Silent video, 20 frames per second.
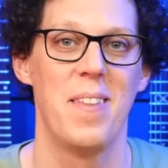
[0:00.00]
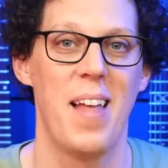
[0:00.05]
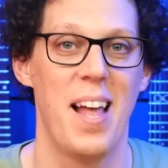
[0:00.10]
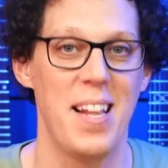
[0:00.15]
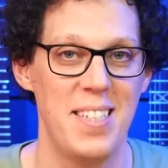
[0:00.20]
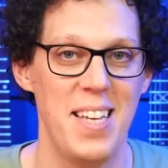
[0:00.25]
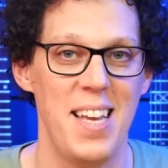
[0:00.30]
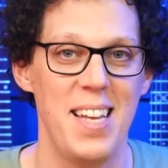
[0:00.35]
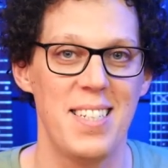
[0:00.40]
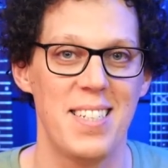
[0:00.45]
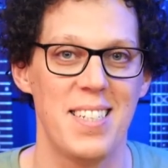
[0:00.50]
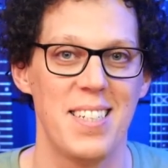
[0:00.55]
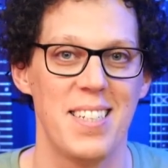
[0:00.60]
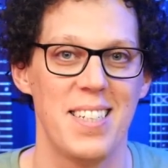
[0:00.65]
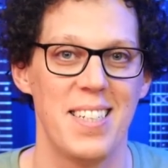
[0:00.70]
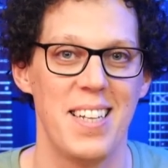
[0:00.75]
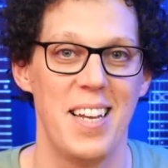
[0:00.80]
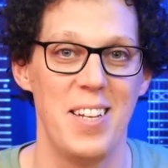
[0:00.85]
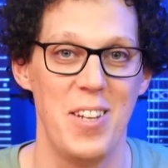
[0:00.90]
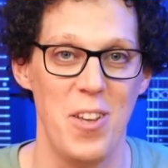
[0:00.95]
That's it,
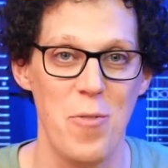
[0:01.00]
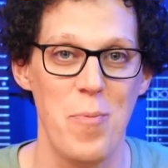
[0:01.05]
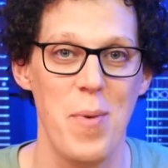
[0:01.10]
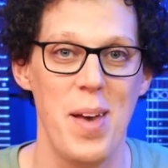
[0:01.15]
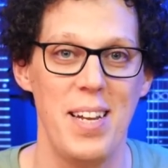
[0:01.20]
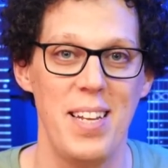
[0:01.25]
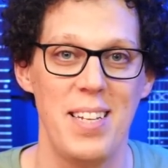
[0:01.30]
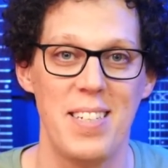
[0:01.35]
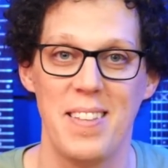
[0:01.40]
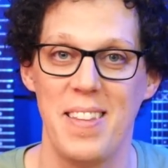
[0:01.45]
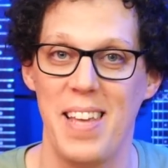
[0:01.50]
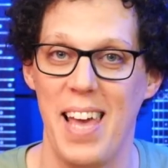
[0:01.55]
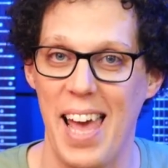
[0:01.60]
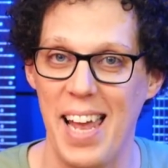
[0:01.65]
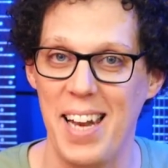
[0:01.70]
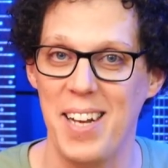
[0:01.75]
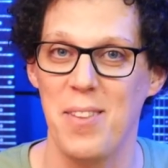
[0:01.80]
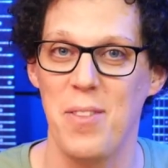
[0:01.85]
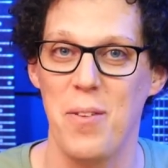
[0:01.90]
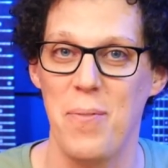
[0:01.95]
and you've made it to the
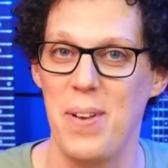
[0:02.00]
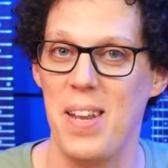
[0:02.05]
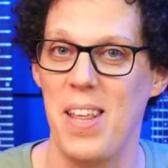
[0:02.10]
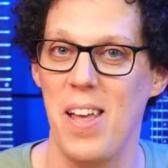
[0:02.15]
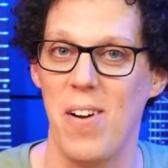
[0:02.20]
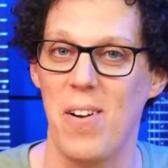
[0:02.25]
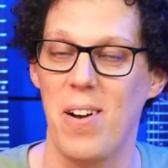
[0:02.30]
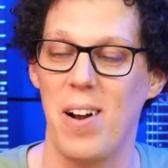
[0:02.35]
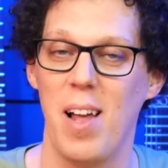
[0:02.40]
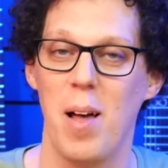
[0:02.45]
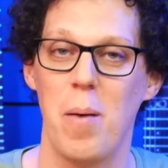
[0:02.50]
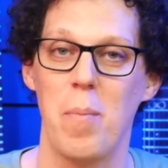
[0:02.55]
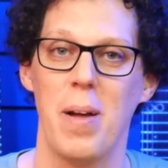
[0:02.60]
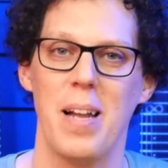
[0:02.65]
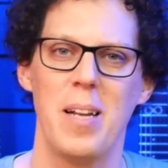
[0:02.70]
end of the video club.